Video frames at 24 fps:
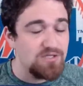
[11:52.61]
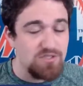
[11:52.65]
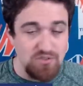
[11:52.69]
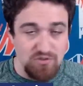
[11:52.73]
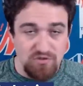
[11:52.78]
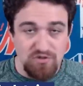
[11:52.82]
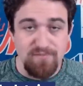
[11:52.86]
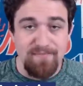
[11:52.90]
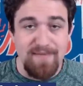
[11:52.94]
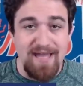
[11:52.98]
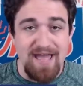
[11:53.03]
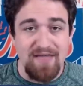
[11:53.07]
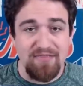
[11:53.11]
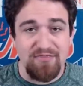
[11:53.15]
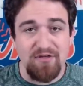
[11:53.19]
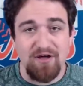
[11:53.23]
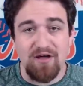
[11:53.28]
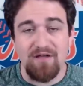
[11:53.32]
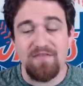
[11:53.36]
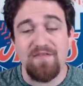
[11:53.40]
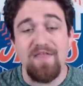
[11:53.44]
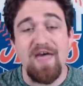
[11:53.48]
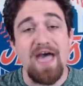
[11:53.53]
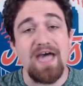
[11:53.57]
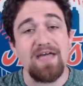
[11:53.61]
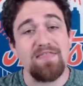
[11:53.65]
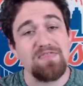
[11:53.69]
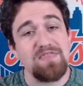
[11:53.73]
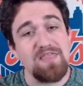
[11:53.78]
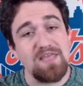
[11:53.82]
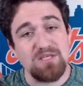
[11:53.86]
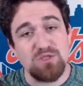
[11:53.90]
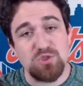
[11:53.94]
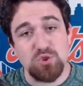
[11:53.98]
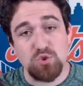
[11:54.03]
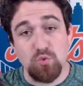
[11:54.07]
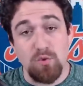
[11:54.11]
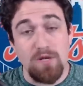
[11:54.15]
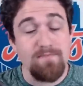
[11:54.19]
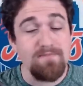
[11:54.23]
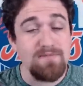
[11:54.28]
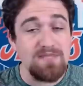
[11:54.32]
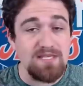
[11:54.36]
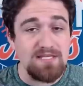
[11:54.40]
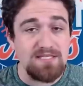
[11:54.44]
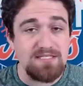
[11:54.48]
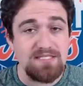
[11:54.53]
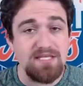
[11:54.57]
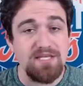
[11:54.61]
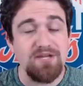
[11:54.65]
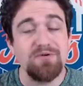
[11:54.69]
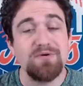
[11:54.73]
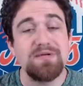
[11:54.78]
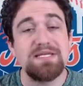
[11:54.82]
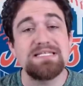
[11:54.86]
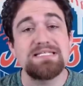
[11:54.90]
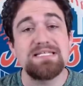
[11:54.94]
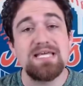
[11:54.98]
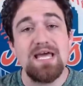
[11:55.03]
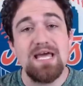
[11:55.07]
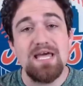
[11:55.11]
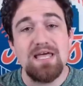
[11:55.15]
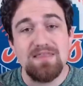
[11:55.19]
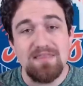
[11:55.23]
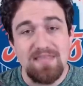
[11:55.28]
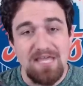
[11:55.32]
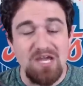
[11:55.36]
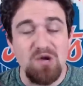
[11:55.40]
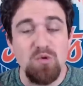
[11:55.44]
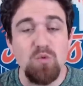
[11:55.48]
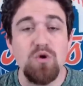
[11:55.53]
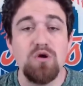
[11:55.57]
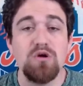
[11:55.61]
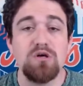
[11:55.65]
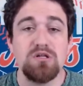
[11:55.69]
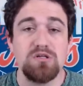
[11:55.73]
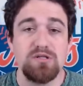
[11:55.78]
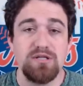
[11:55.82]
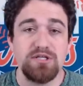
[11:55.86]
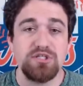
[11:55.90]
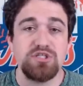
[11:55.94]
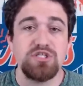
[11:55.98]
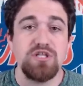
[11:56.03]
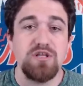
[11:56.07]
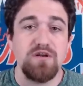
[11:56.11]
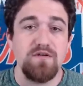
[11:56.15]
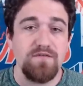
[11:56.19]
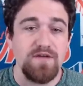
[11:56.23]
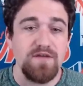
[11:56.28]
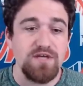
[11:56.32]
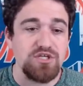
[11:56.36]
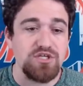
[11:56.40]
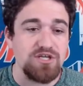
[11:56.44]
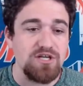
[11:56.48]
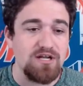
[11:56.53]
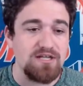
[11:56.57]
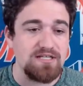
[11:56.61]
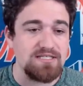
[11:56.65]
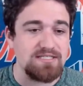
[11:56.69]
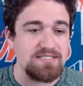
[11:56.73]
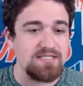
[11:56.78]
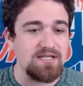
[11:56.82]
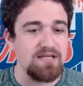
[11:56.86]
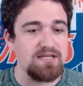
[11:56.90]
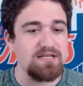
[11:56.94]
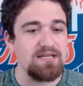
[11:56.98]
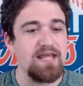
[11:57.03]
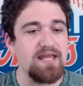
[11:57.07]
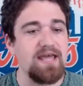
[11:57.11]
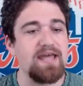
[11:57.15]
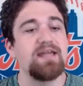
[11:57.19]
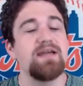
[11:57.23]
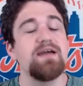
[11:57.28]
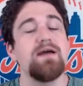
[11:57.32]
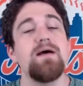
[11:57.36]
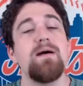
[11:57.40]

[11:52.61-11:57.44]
Do the math on that. They sweep this series, they will clinch the division on Sunday.